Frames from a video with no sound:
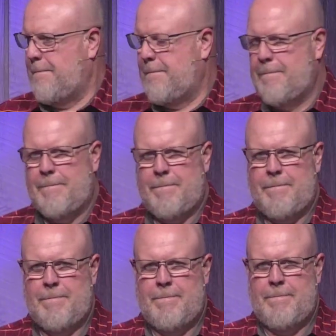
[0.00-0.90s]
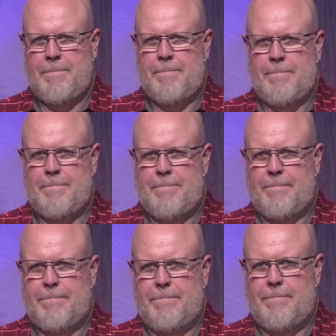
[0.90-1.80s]

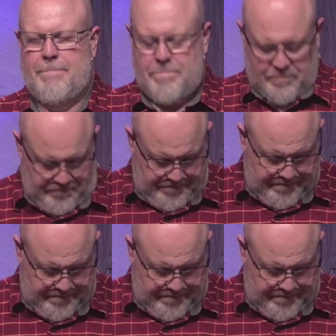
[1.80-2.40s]
[no speech]